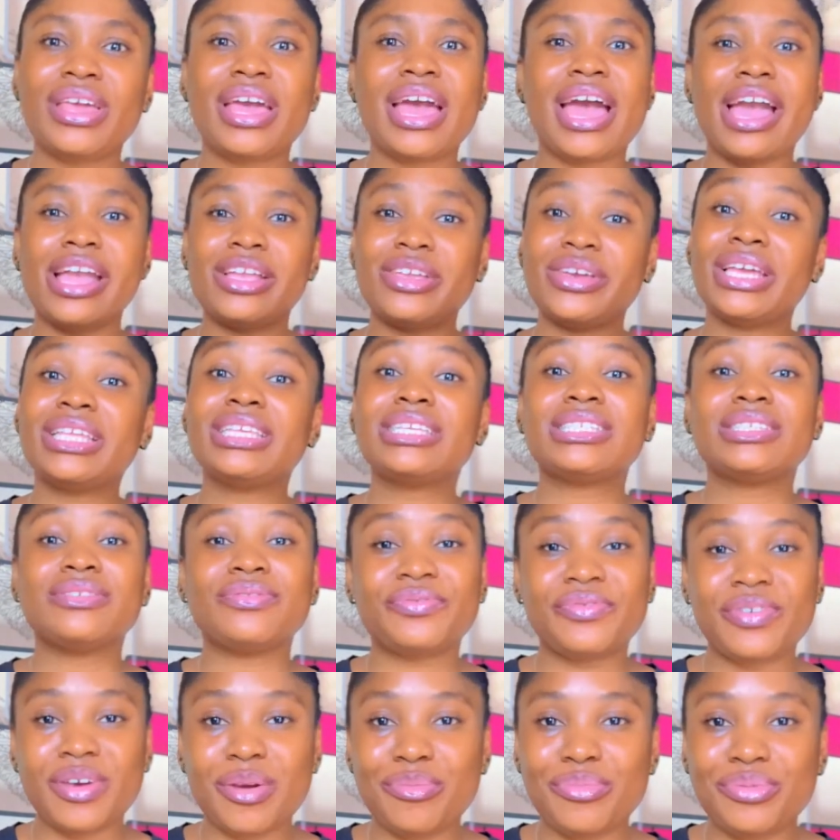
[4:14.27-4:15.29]
I joined it in
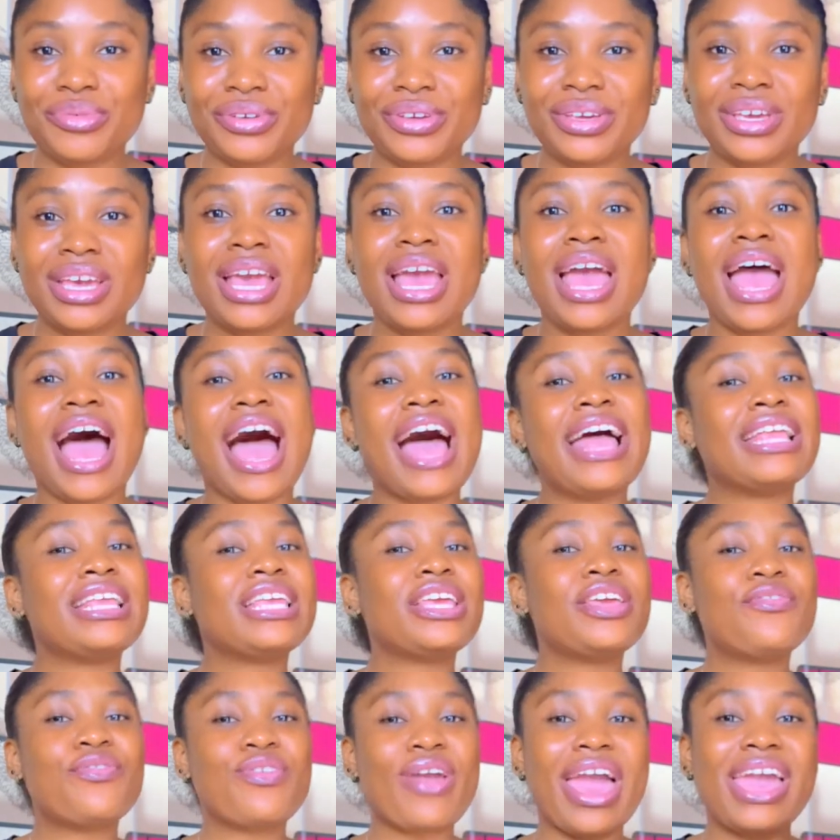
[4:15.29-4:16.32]
February, and
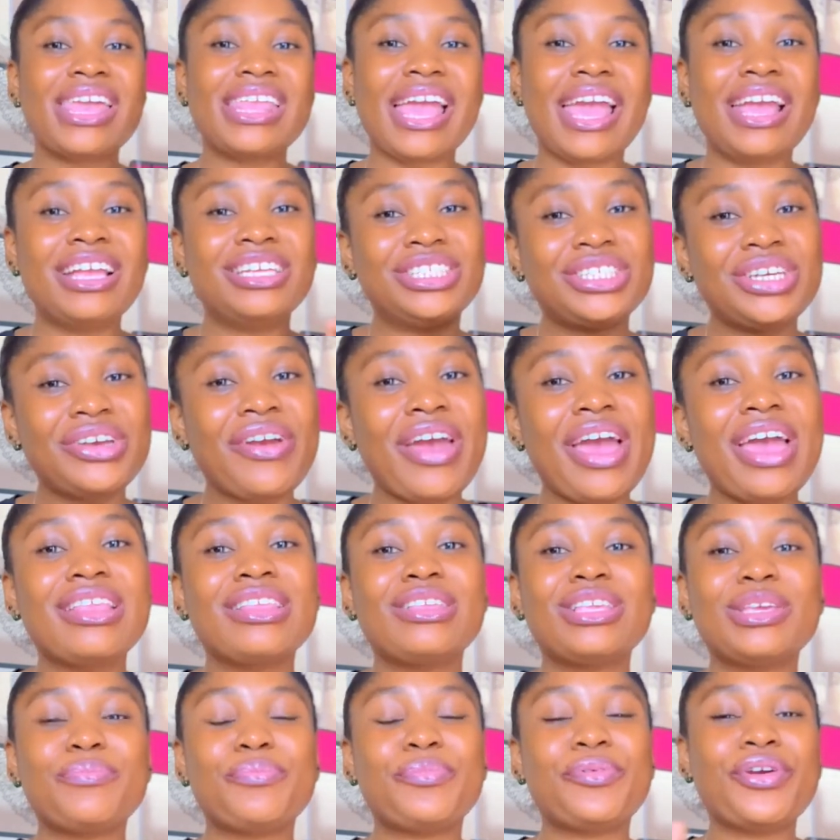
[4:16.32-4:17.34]
if you are in Nigeria,
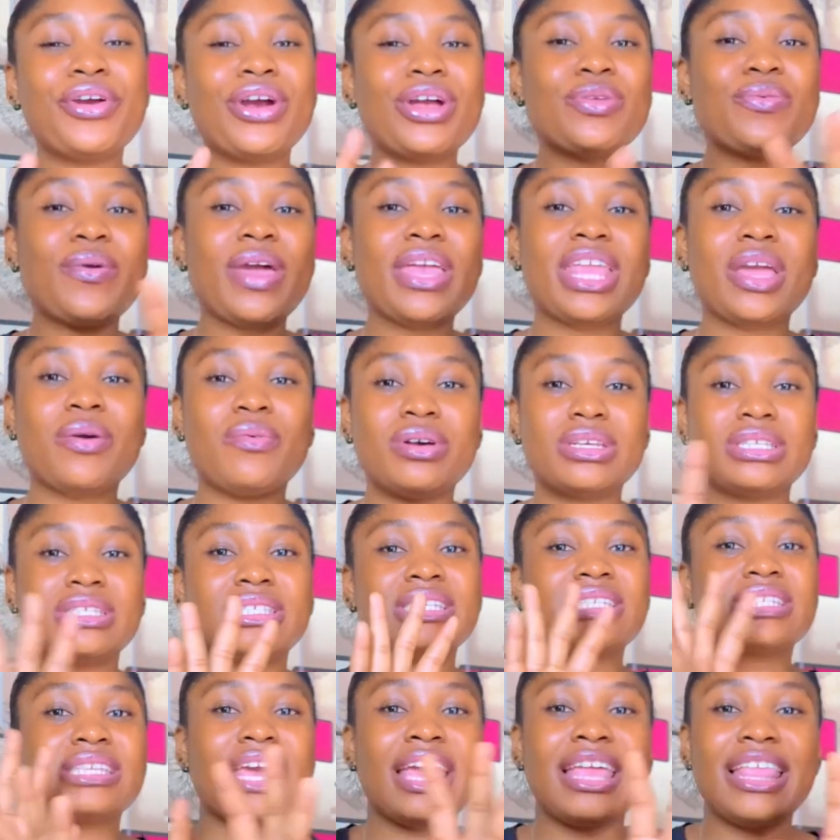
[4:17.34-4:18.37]
the period when there was
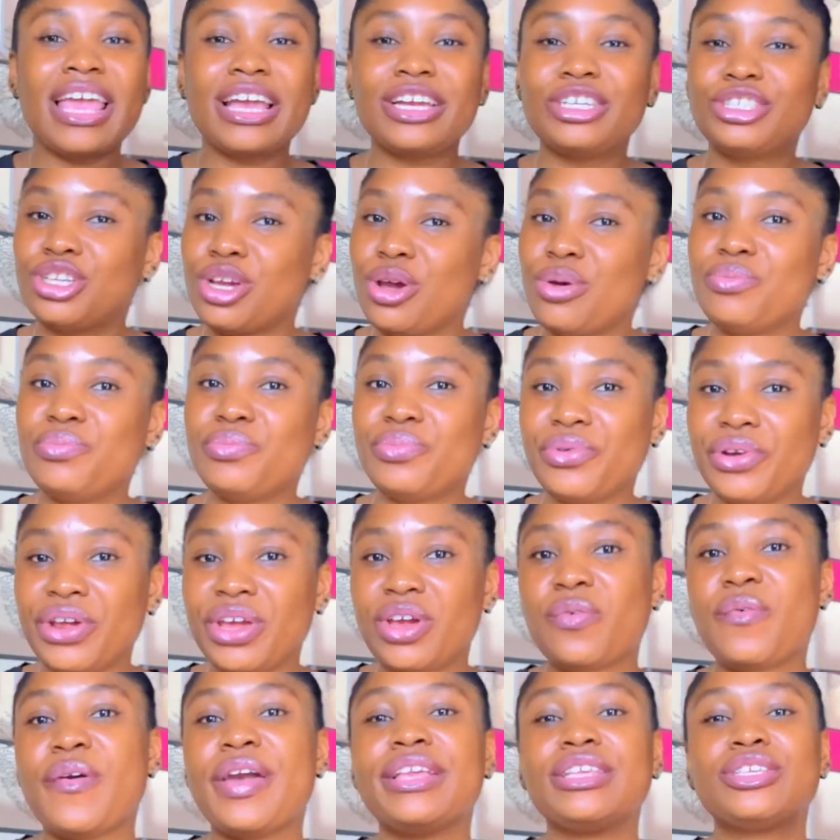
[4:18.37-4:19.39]
this election
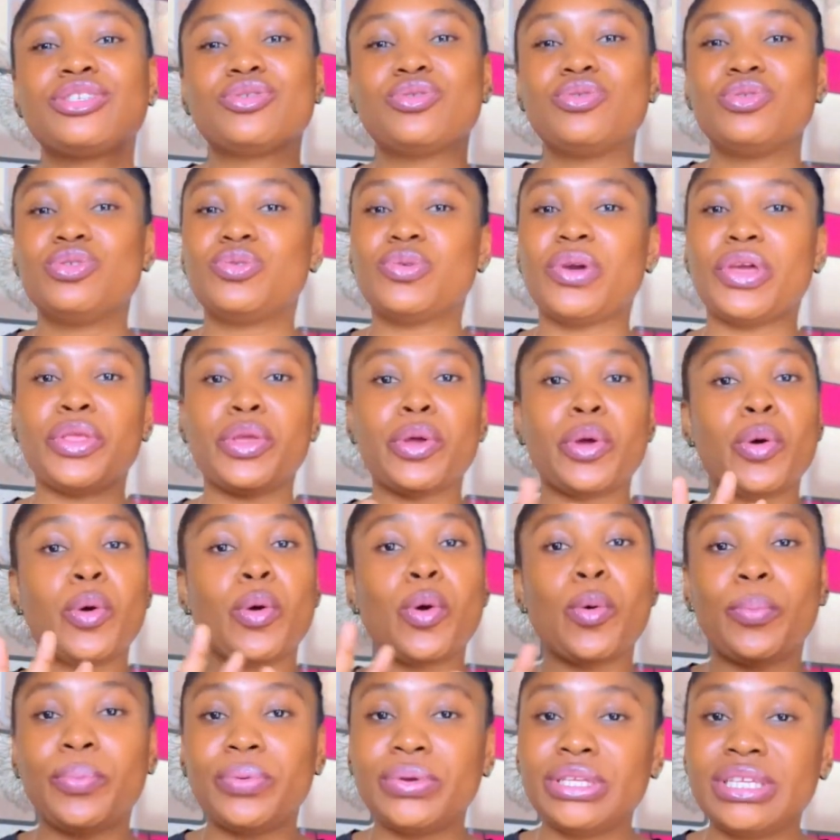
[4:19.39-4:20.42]
break, when schools were not
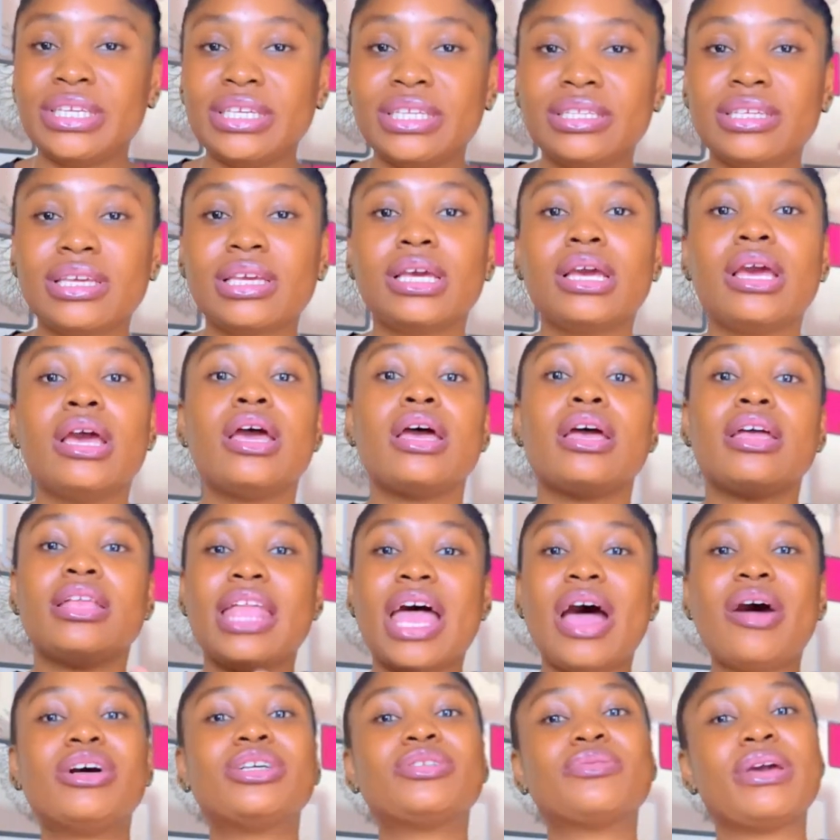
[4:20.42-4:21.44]
opening,
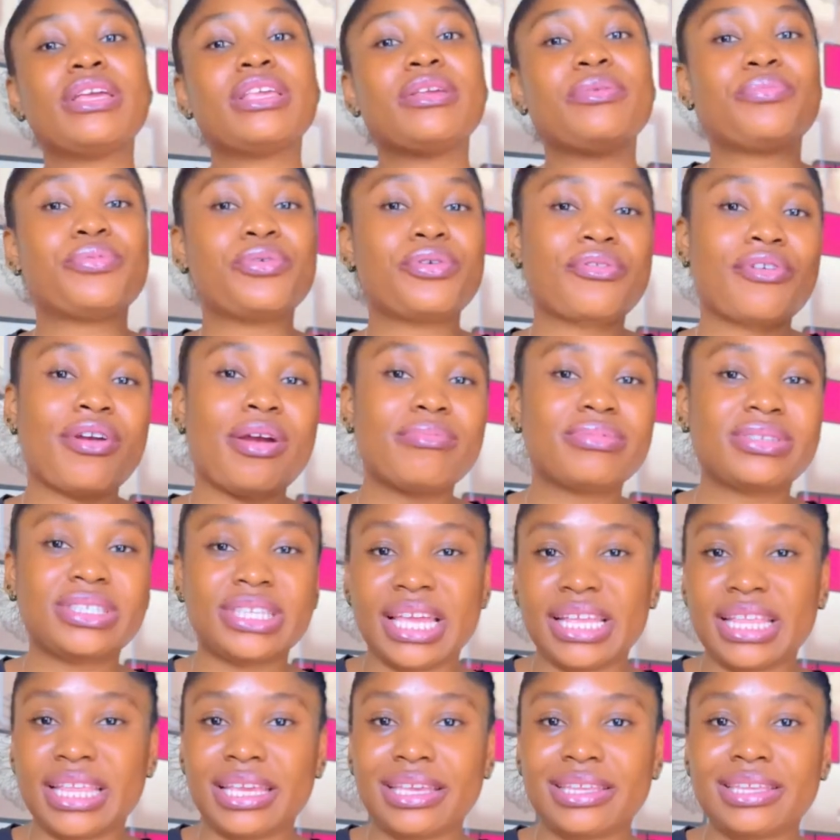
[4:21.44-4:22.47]
that was when the program
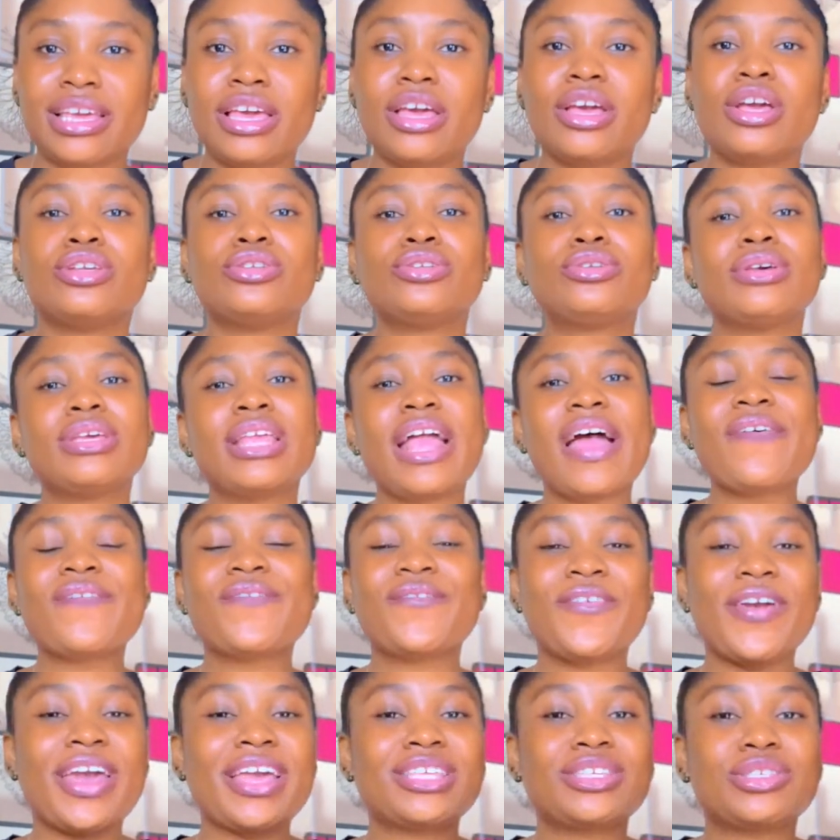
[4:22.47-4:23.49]
started. So that
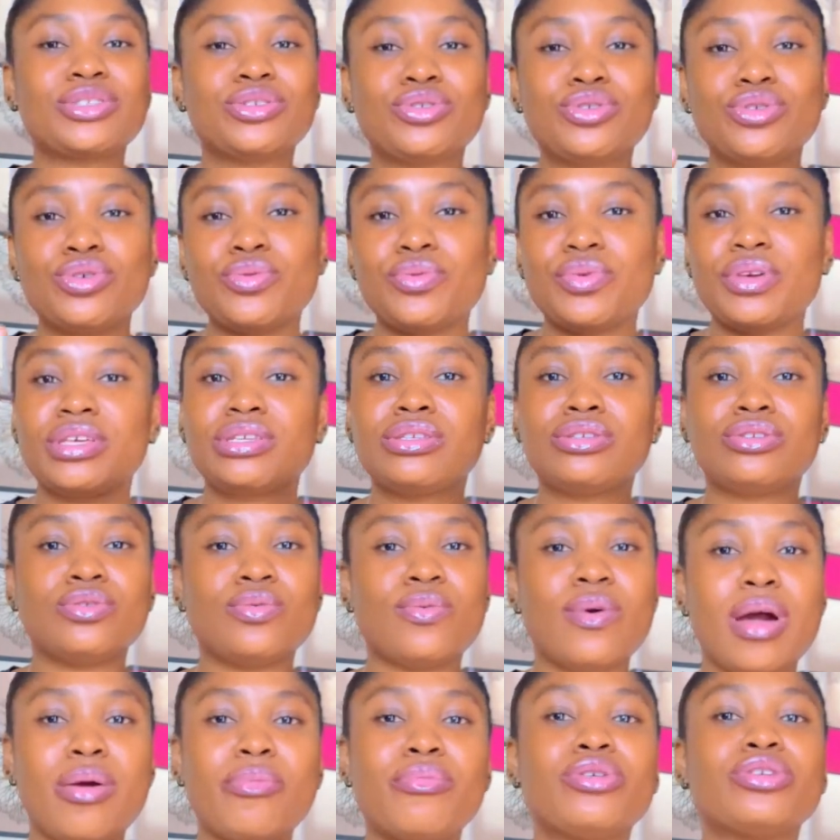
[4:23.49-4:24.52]
first two weeks to
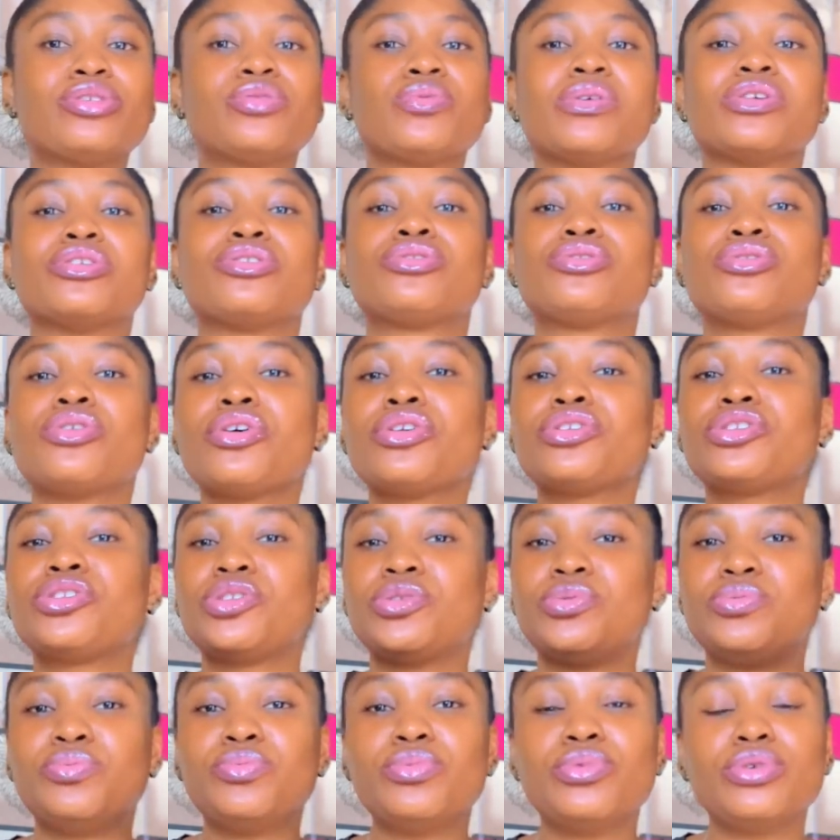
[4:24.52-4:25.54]
one month was so
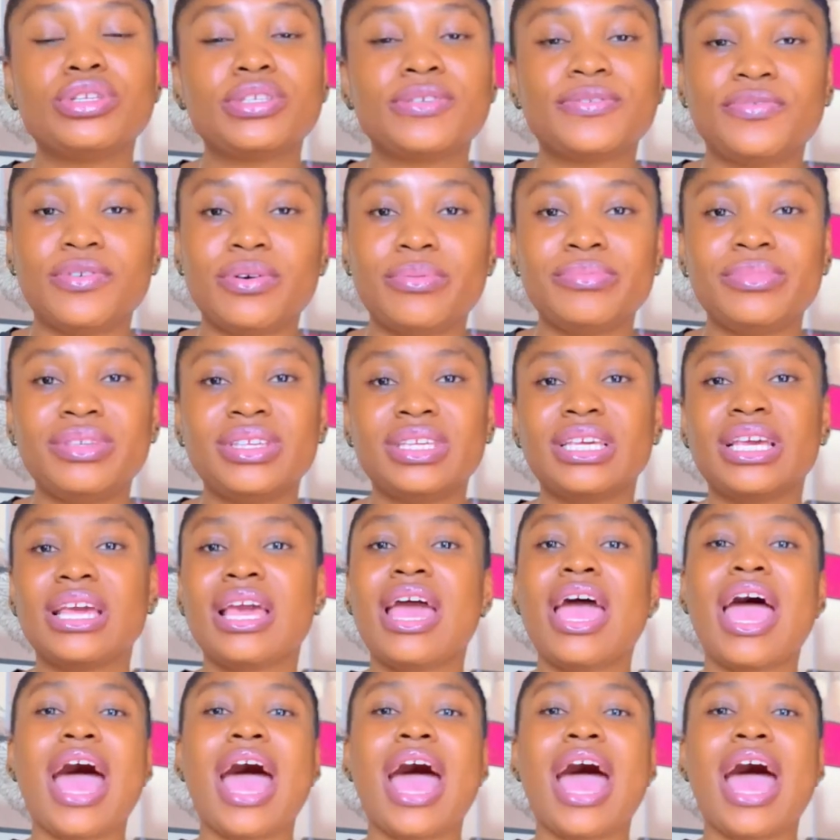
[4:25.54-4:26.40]
smooth for me.